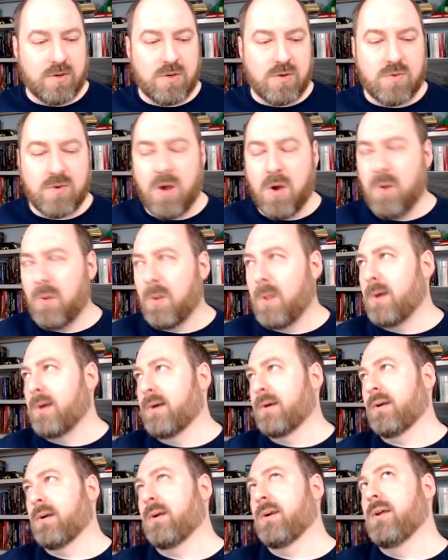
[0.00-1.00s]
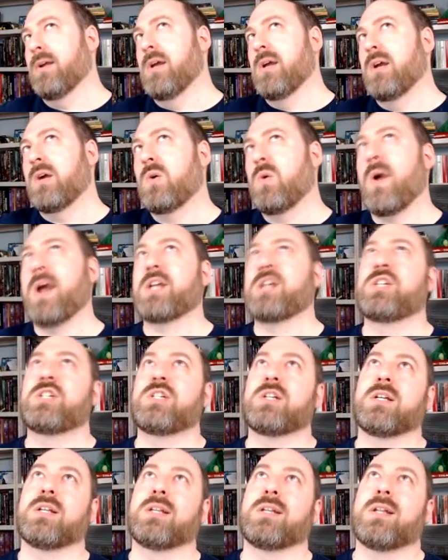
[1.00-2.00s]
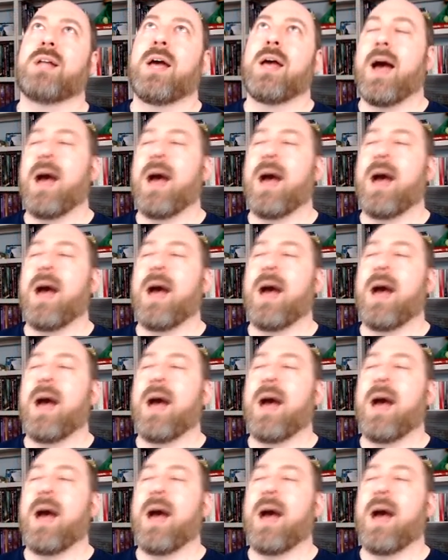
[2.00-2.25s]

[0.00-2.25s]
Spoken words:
You no longer question